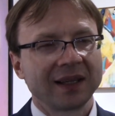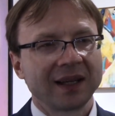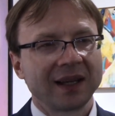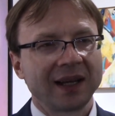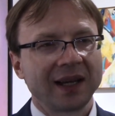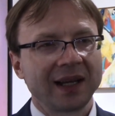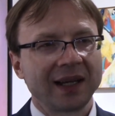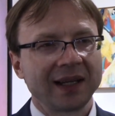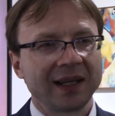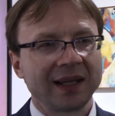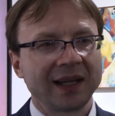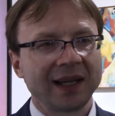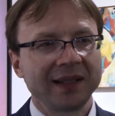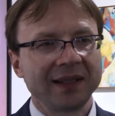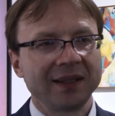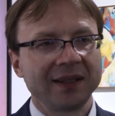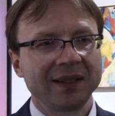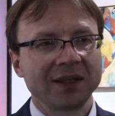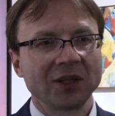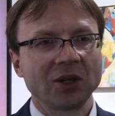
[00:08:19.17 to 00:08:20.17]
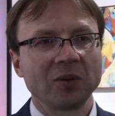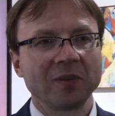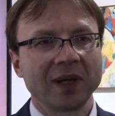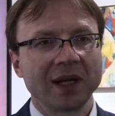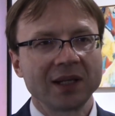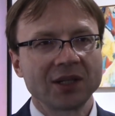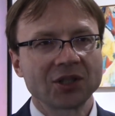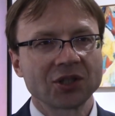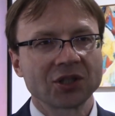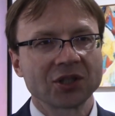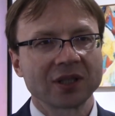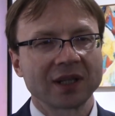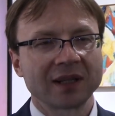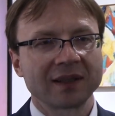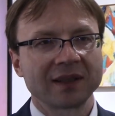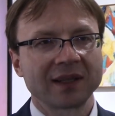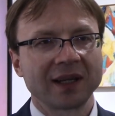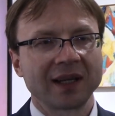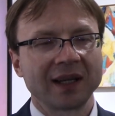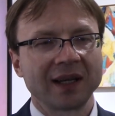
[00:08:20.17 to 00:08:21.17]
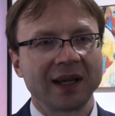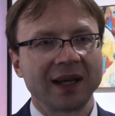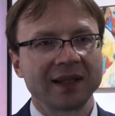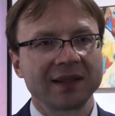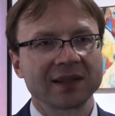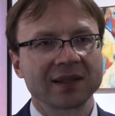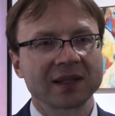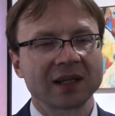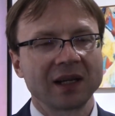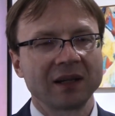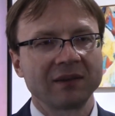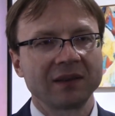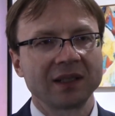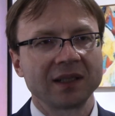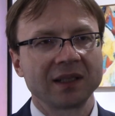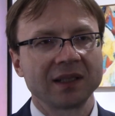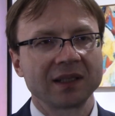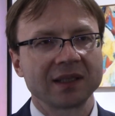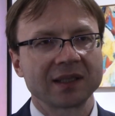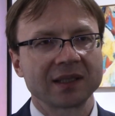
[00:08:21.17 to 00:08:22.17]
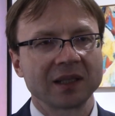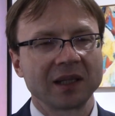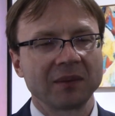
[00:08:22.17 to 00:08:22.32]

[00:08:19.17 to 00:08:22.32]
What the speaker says: I didn't know much, and I discovered it